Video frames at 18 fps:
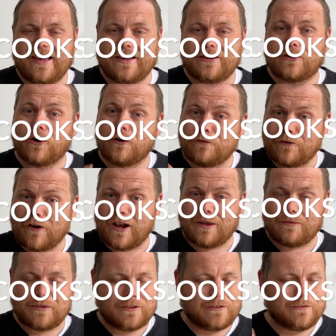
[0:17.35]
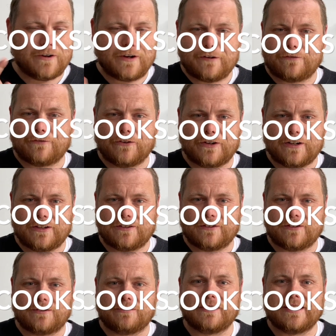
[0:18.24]
Go follow him, he's very funny, he's
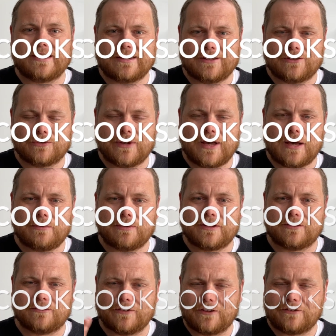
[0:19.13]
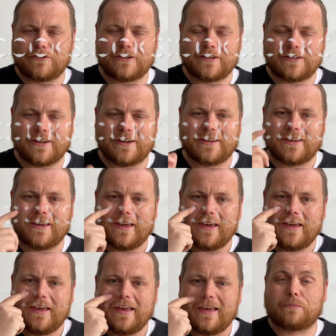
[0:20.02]
a comedian as well, but he's a very funny guy.
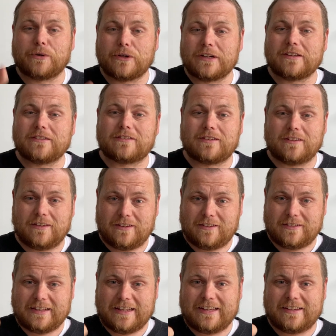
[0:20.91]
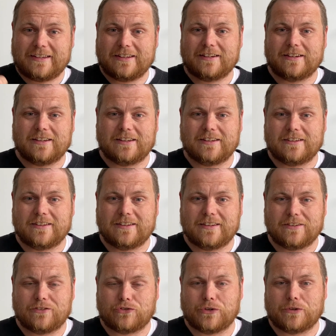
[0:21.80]
Put his link in the
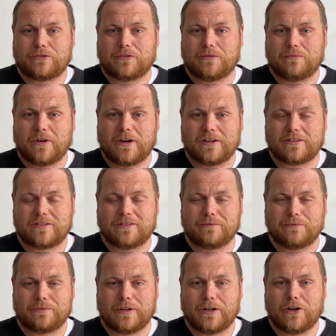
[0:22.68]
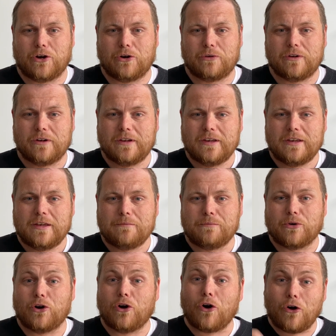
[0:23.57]
description box below.
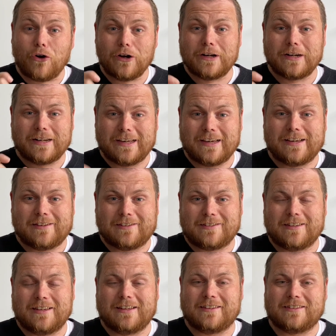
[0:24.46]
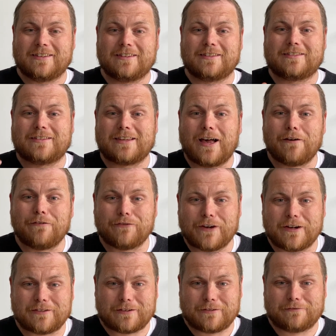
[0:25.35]
But all it is
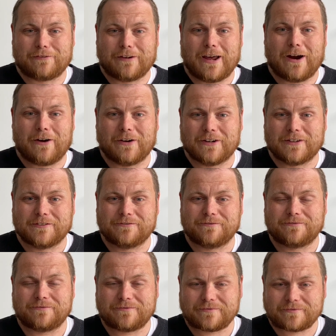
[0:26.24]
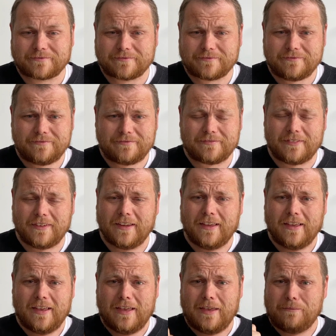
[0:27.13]
self-raising flour,
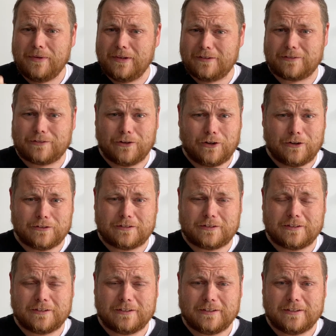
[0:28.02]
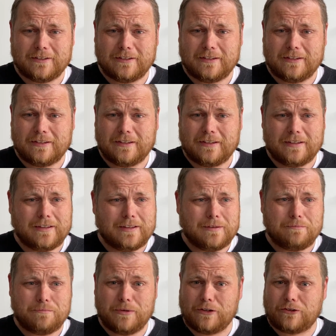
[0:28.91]
a bit of salt,
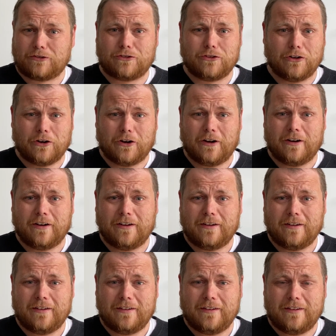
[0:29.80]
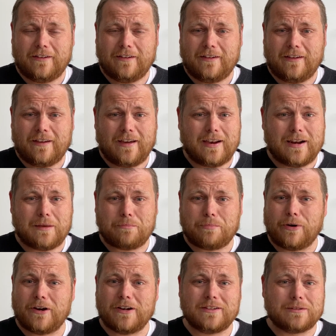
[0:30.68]
bit of sugar, and a
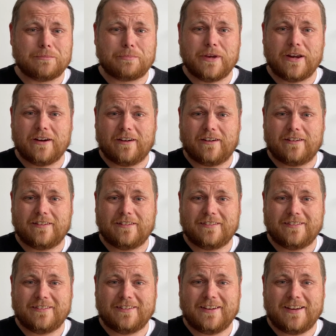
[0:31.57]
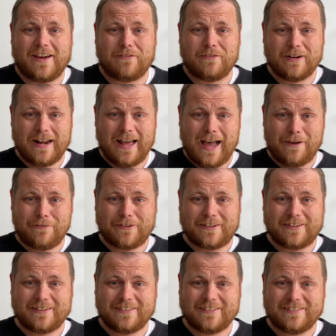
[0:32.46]
pint of beer, and we're laughing.